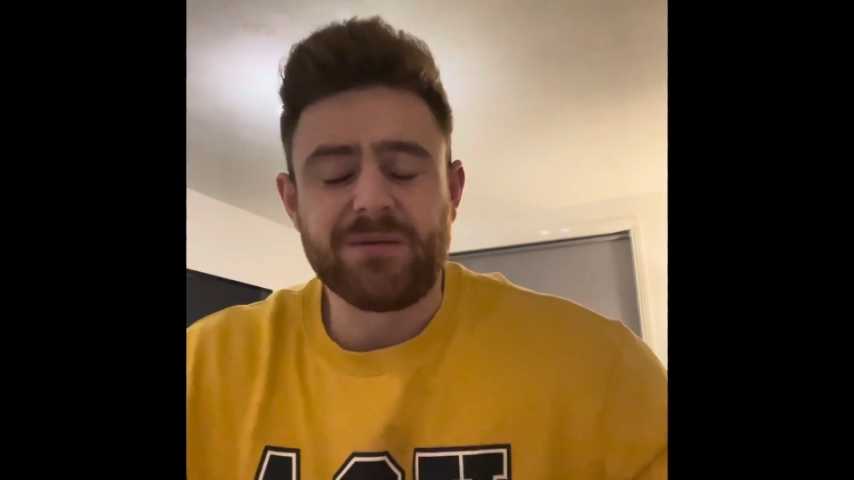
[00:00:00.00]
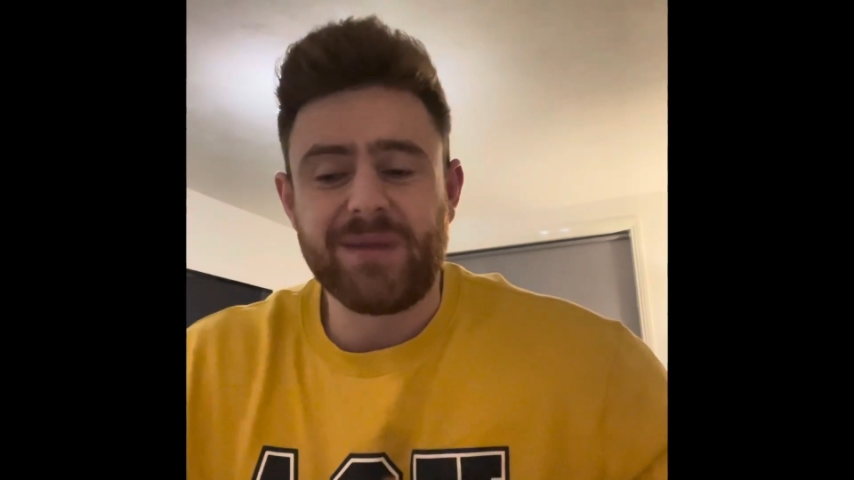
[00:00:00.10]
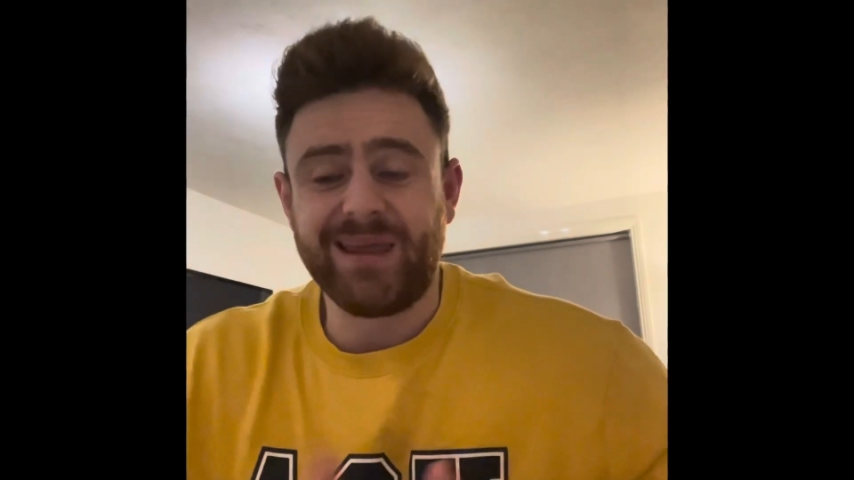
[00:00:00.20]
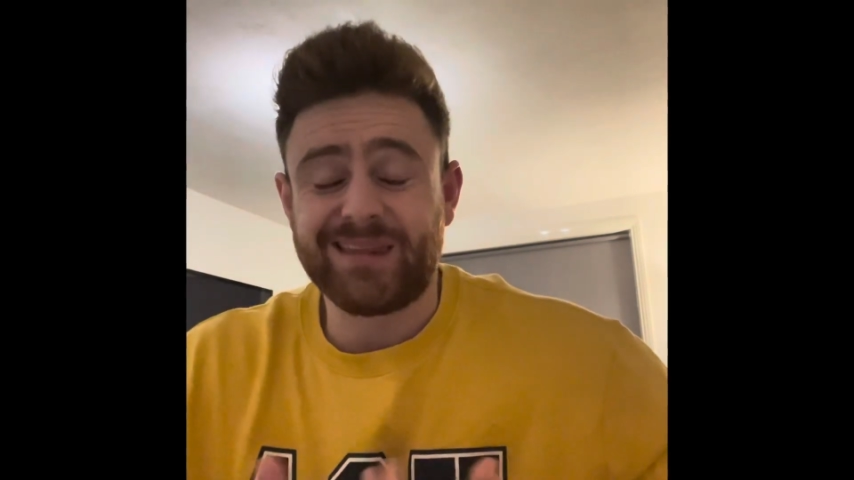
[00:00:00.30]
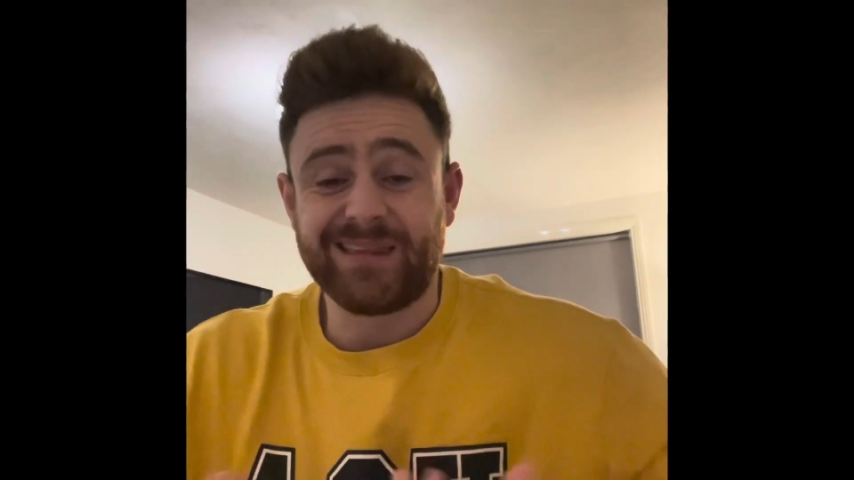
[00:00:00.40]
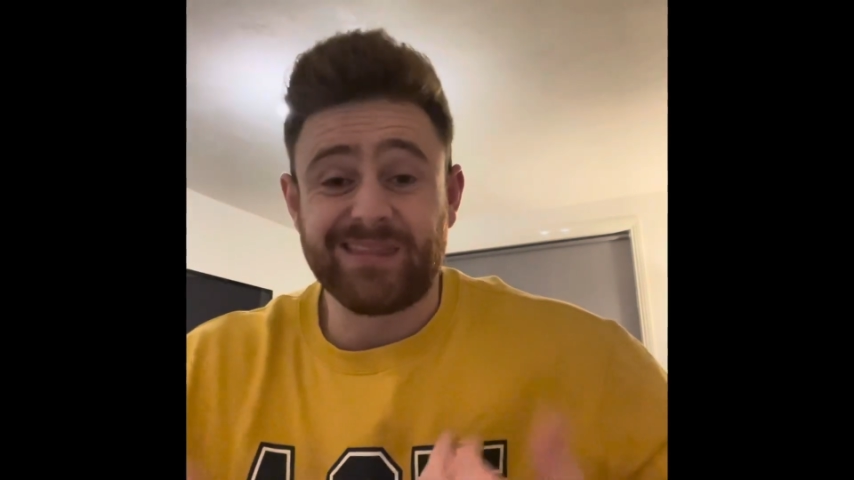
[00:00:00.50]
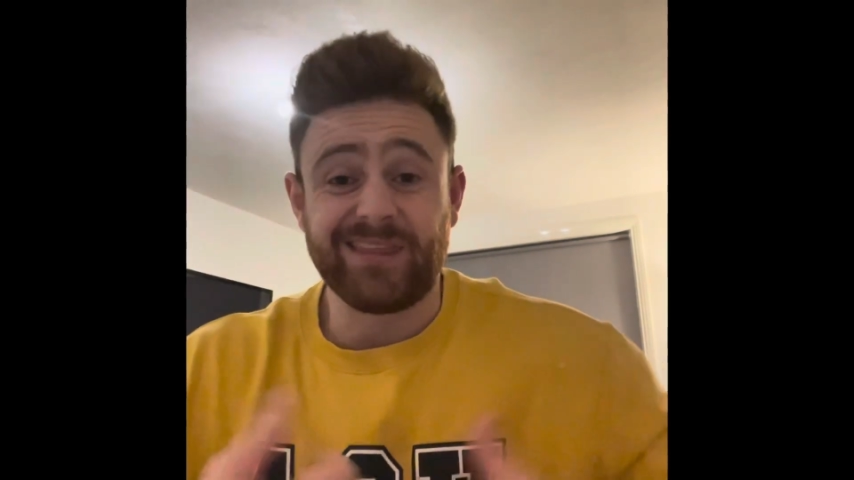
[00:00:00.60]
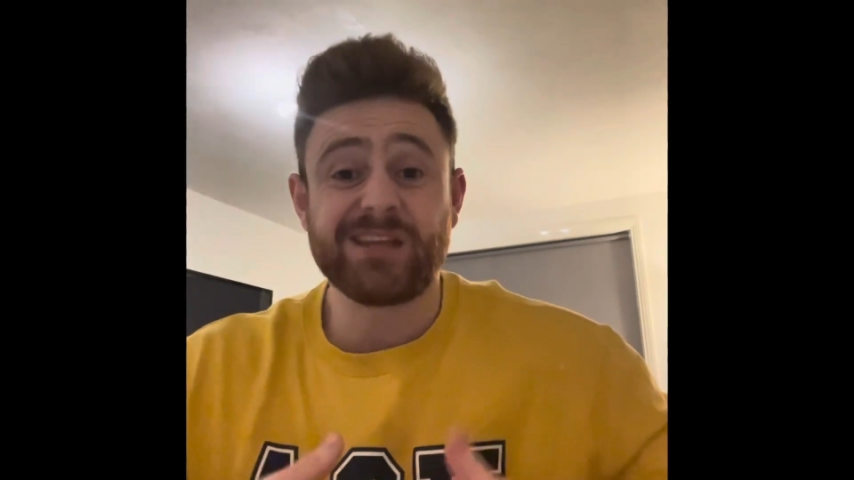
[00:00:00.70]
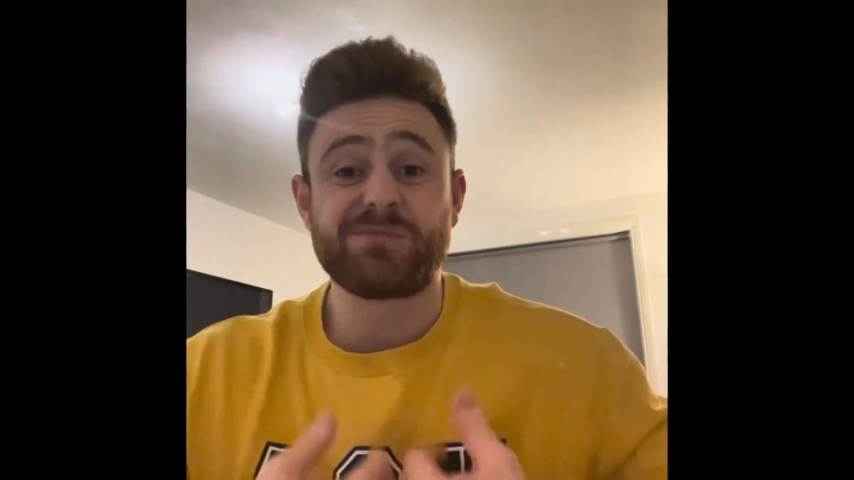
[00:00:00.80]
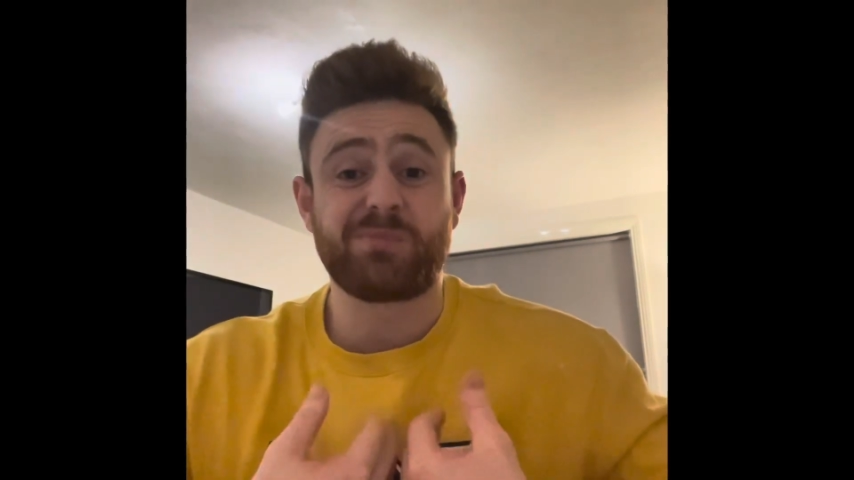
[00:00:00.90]
make like
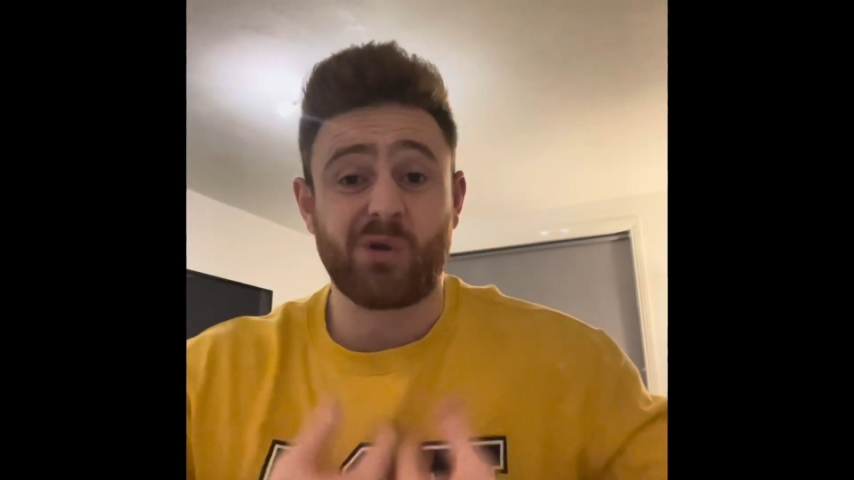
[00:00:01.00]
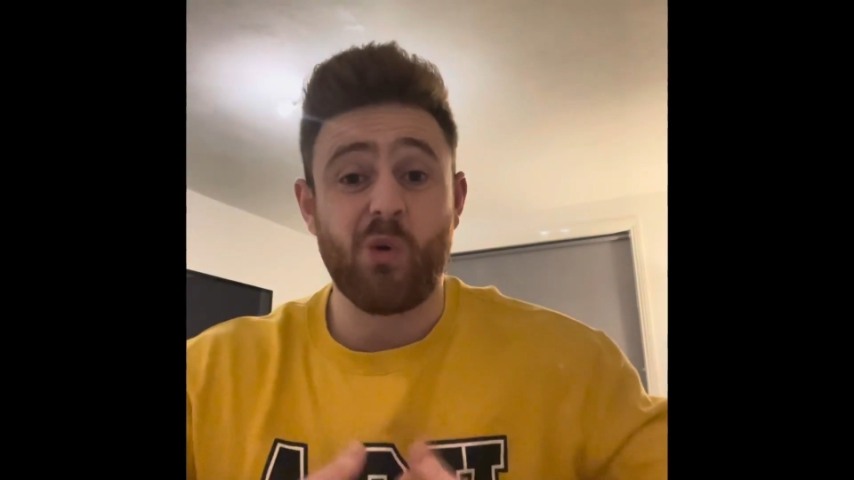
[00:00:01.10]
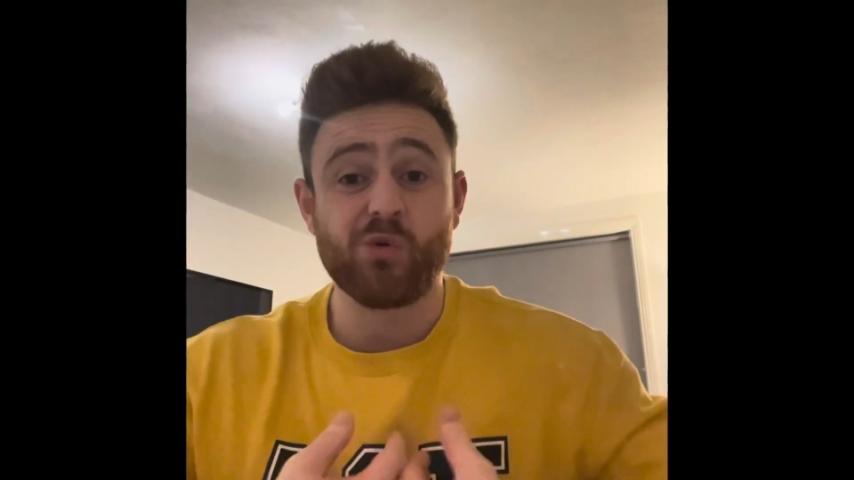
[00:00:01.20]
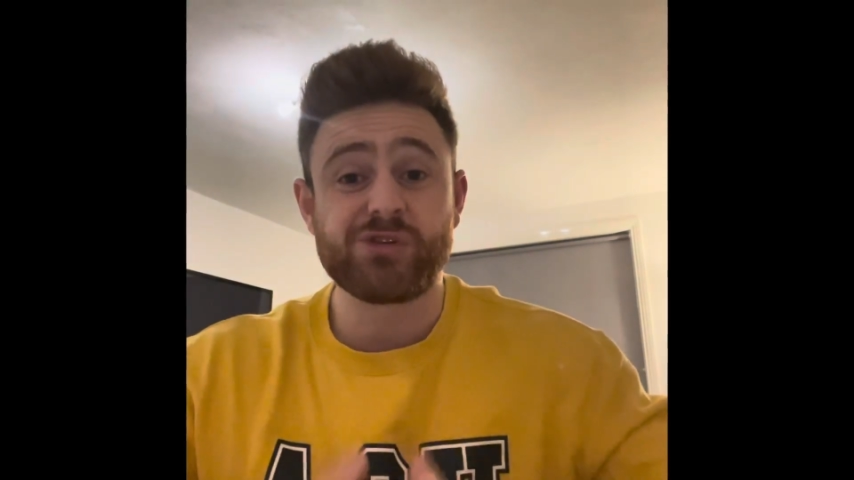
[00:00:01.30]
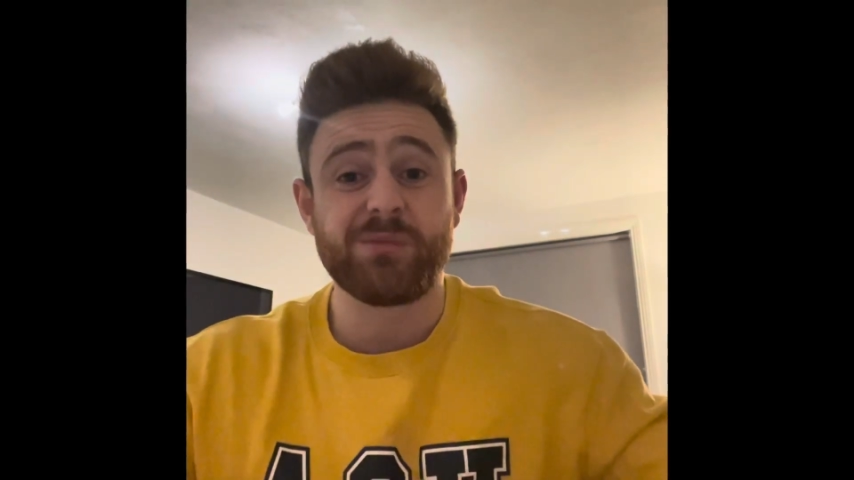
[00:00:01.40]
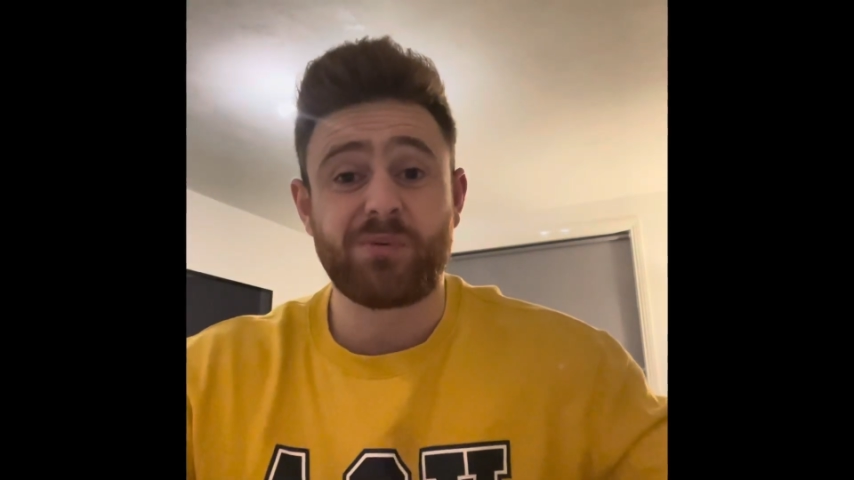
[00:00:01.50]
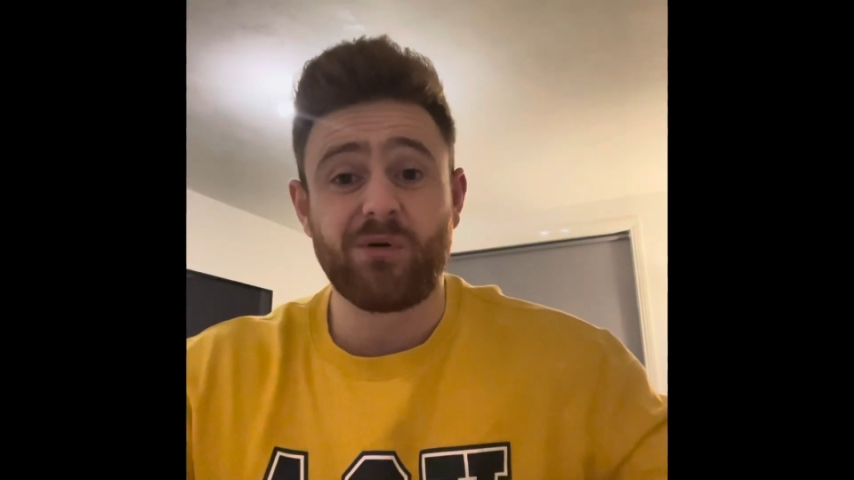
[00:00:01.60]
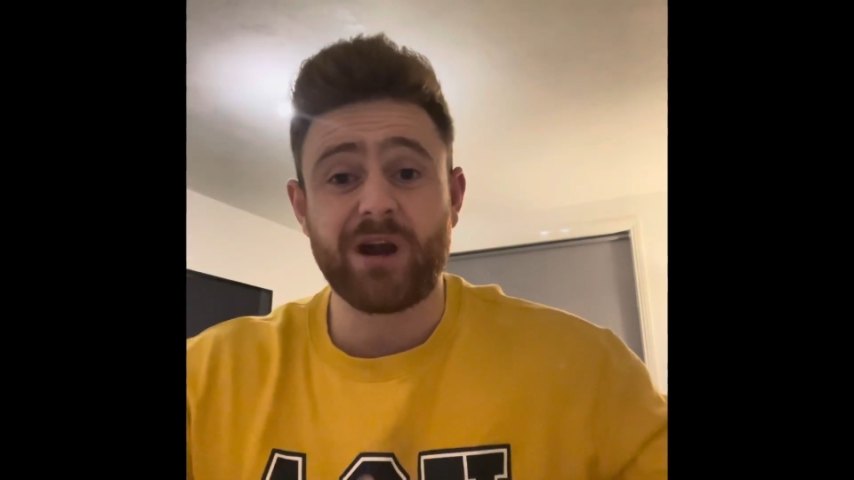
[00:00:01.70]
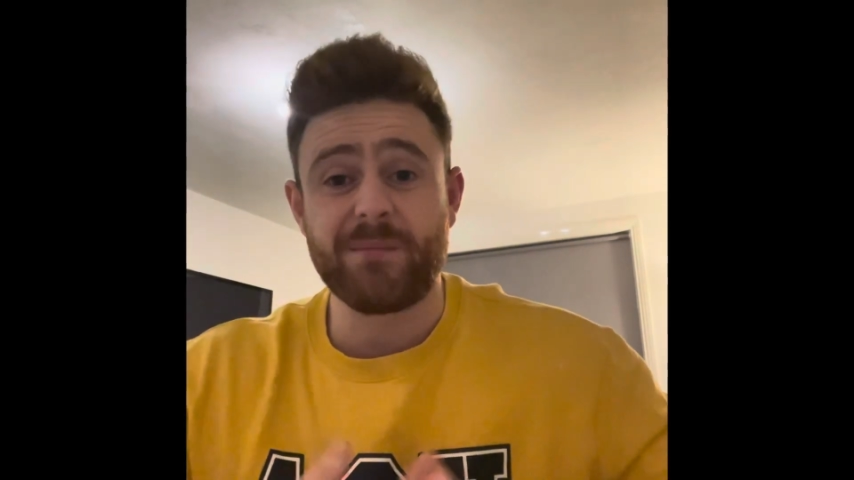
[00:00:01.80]
this coaching program,